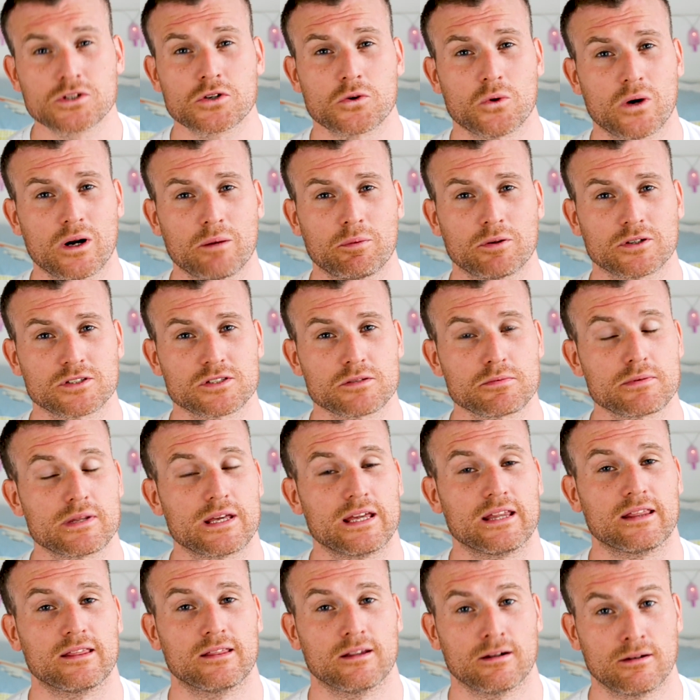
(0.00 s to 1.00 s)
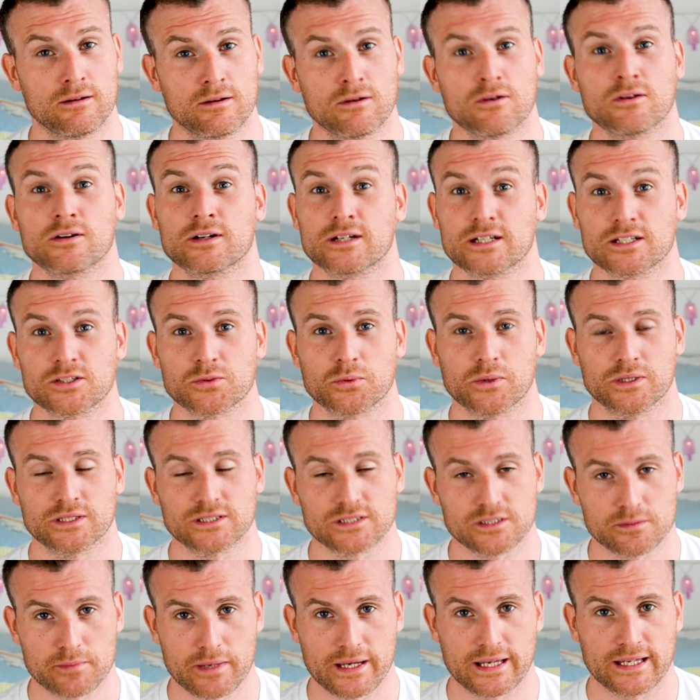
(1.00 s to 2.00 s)
quite possibly the longest one
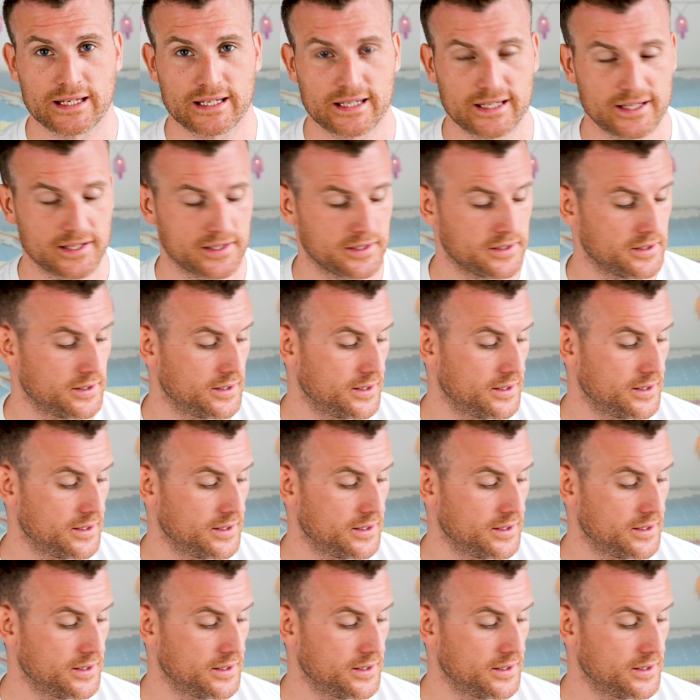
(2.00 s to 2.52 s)
to make.